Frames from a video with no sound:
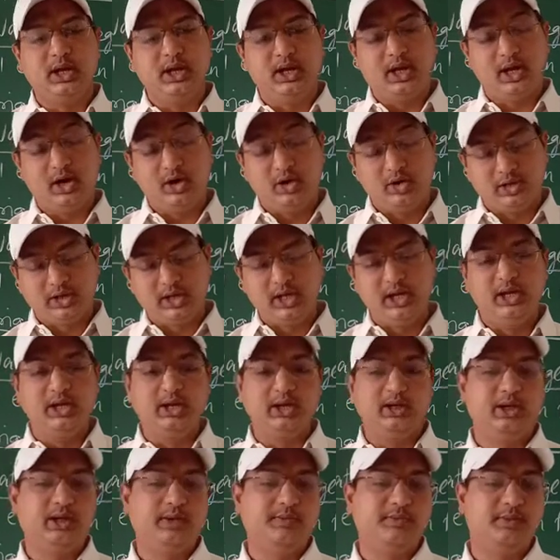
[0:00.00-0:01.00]
or rain
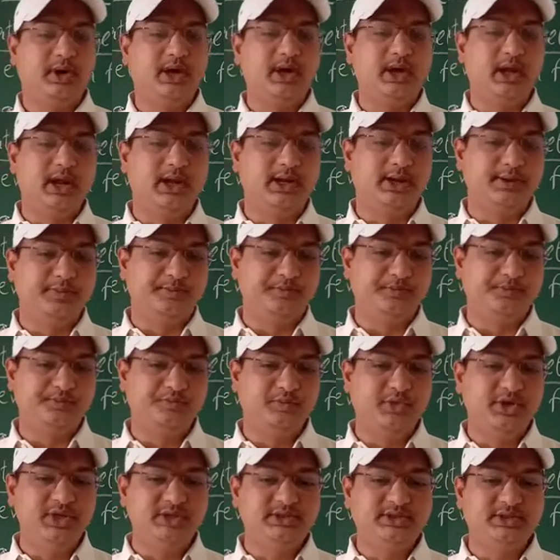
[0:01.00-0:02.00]
per annum
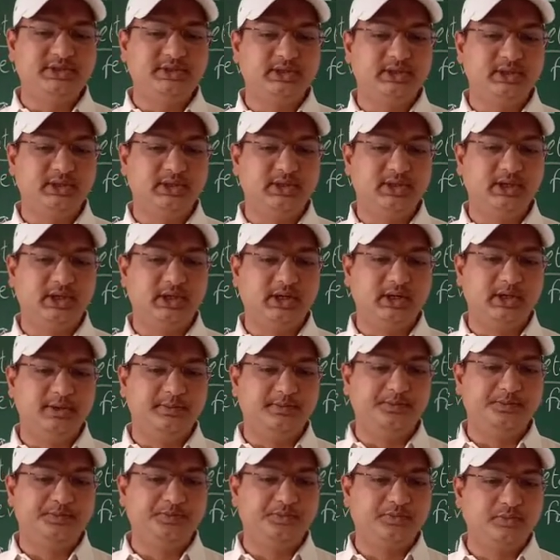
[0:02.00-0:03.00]
means yearly,
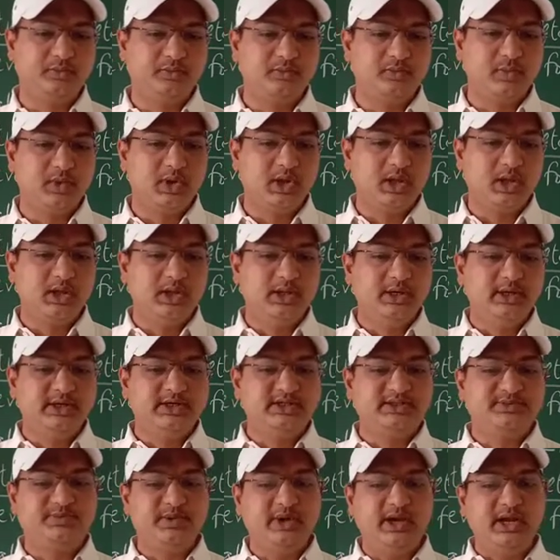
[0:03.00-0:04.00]

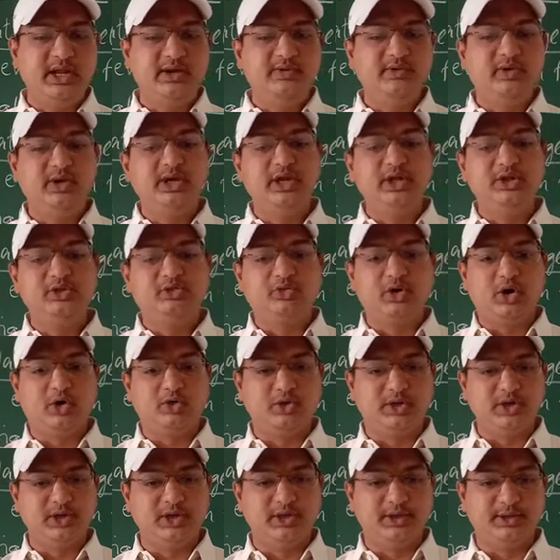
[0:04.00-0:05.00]
spread evenly throughout the
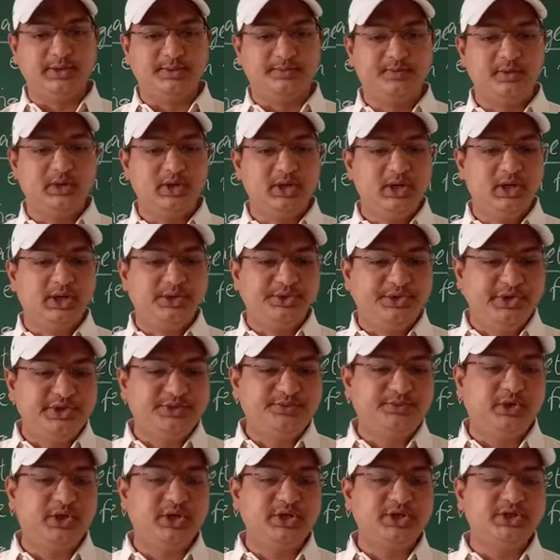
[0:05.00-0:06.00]
year. These
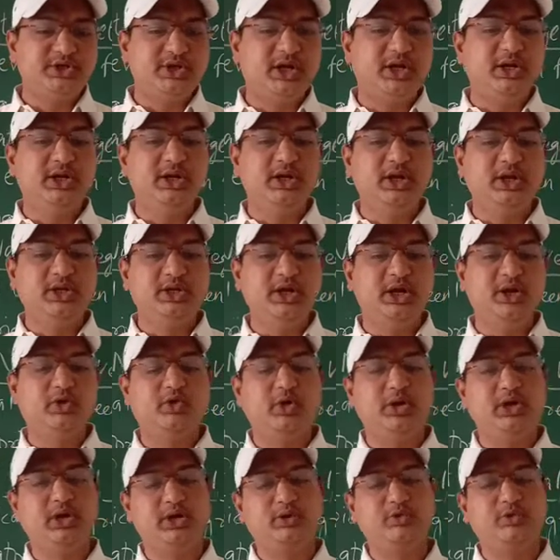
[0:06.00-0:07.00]
forests are near the
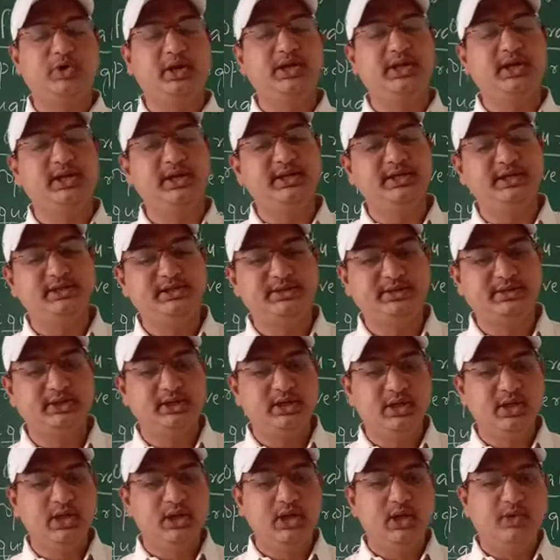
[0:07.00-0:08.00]
equator where there is
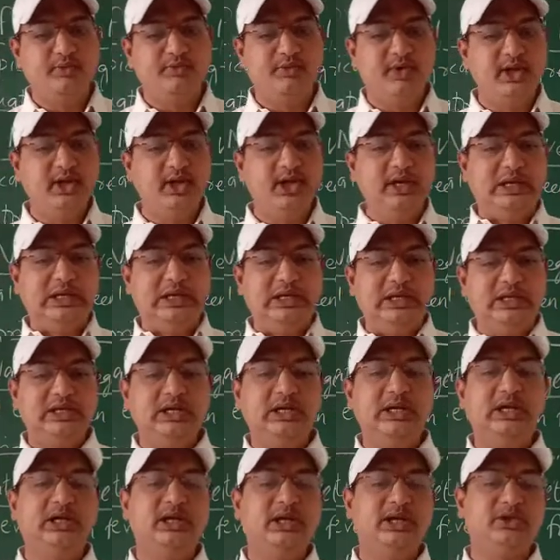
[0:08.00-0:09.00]
very little
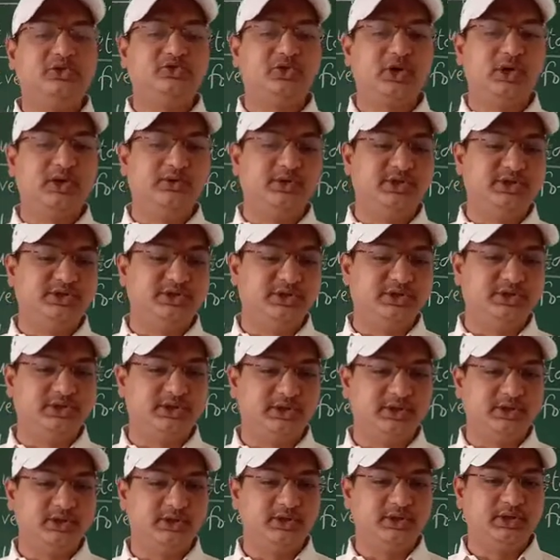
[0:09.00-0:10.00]
natural vegetation,
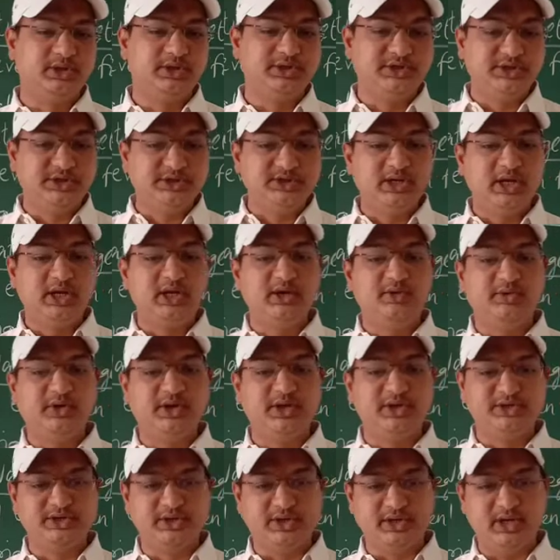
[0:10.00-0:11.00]
seasonal
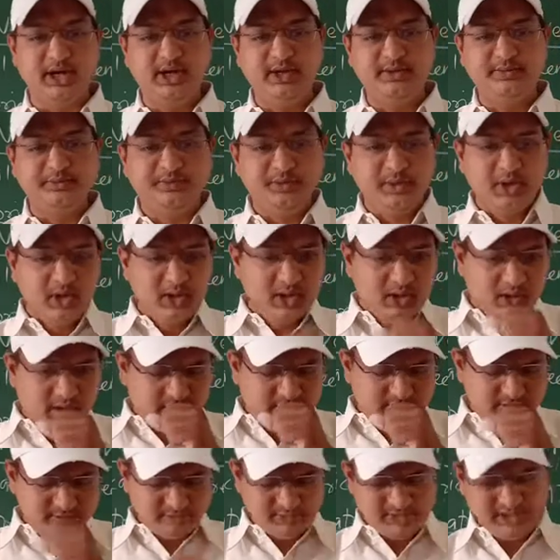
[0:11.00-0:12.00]
variation,
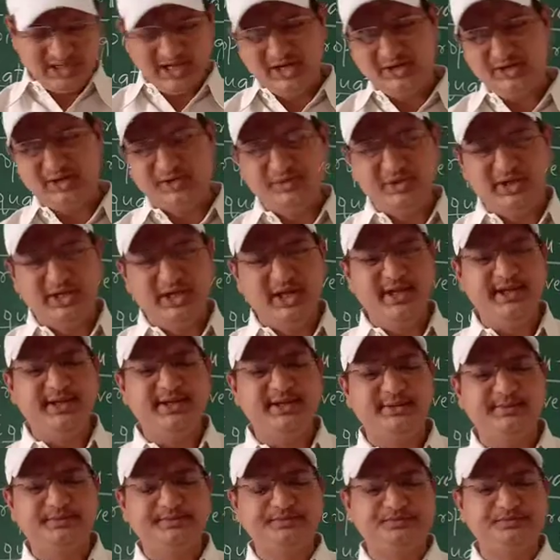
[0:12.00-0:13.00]
and length of the day